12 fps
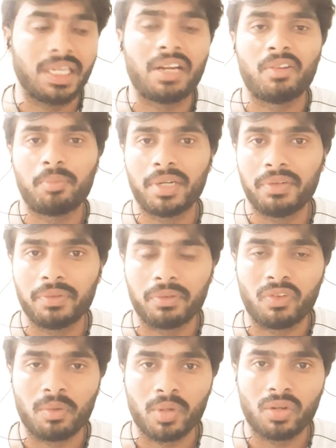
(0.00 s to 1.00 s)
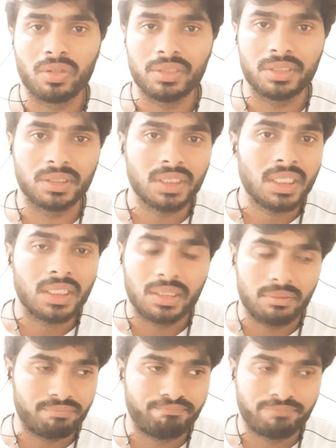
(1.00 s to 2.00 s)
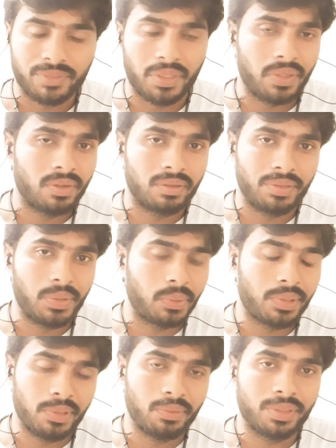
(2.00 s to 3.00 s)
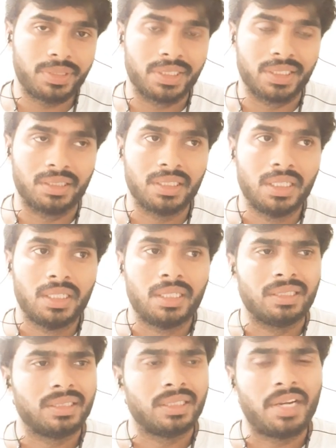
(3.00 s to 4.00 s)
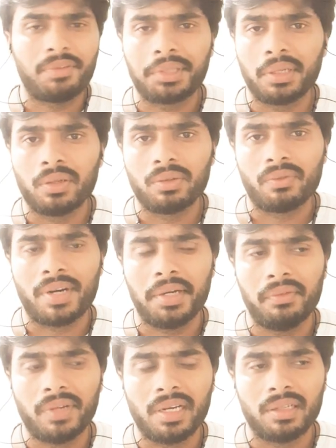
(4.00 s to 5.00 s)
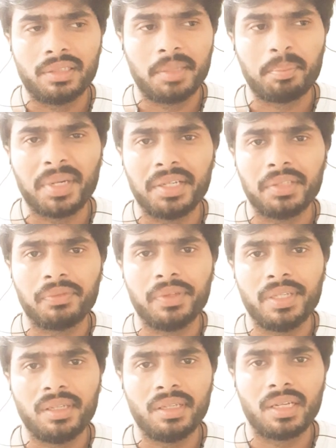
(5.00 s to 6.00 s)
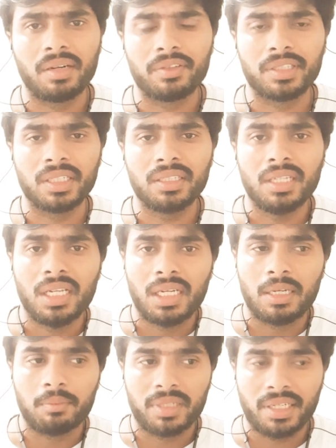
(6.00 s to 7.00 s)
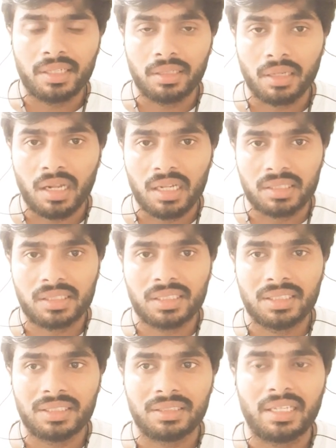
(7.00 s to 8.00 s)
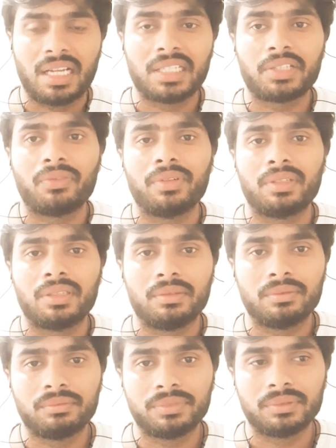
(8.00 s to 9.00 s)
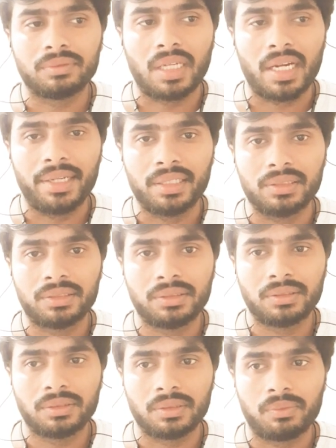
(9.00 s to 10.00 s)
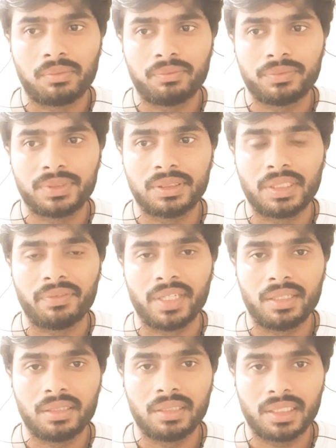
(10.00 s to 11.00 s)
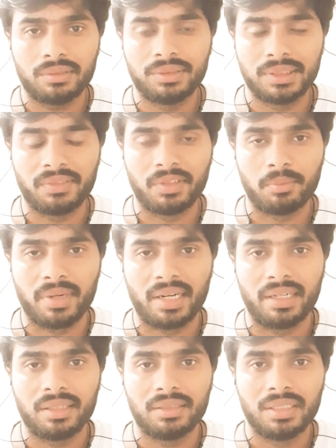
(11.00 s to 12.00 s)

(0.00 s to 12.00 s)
applied for pharmacology in UK university. Everything went well. They paid the fee, everything. But at the last, they asked for IELTS of 7, like 7 band.